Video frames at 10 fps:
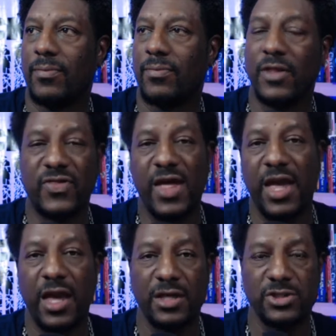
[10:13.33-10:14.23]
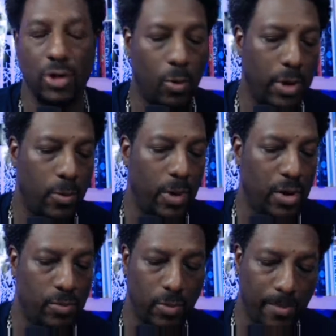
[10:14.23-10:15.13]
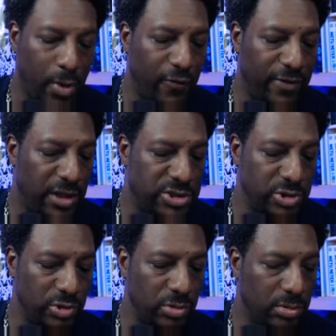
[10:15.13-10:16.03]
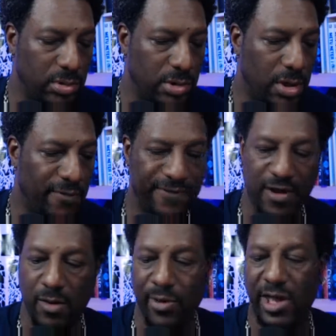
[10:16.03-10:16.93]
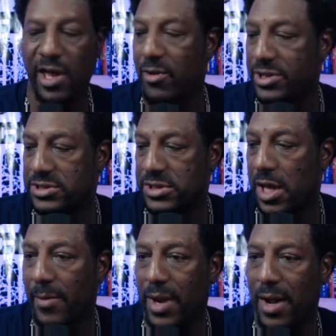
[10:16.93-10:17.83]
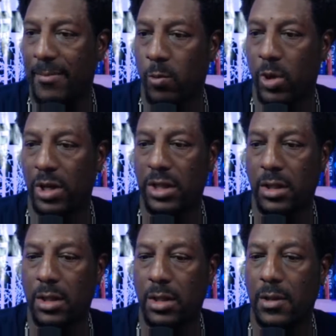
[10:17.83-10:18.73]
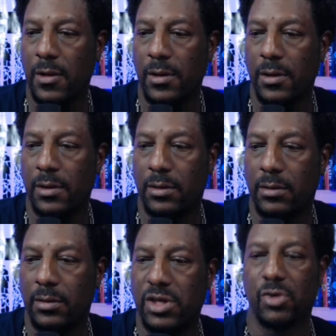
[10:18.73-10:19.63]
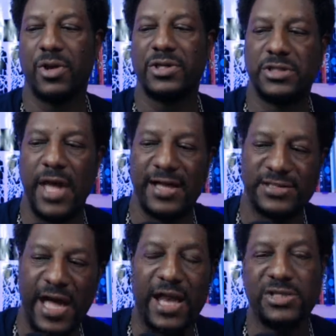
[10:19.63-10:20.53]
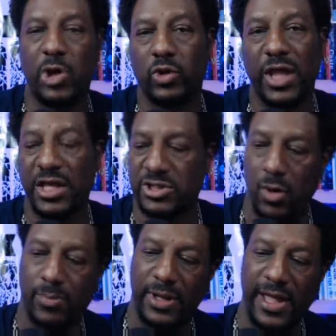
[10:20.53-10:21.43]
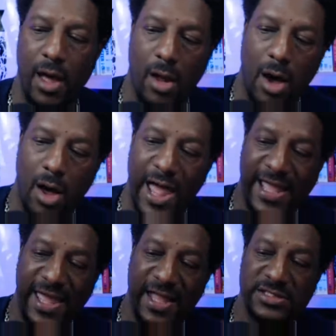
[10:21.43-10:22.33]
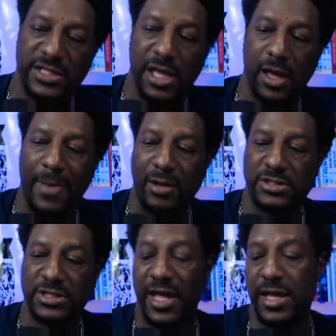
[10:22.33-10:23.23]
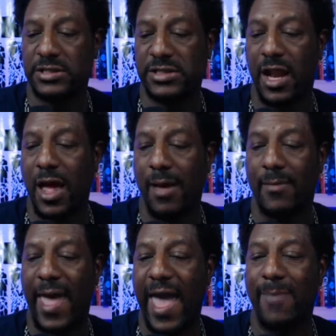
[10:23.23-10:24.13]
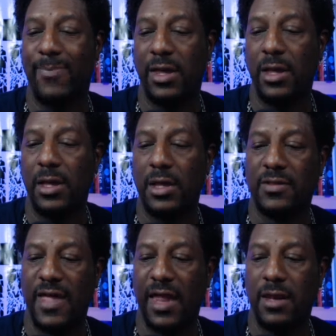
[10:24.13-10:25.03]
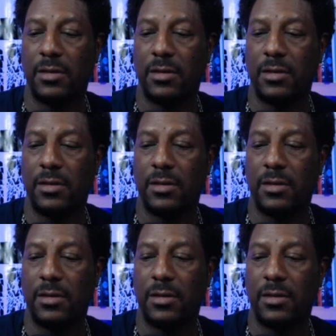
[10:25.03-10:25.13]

the thing is, you know, we're moving into a very precarious time, and I'm really curious as to how this whole thing is going to play out. All I can say about today is that I am happy that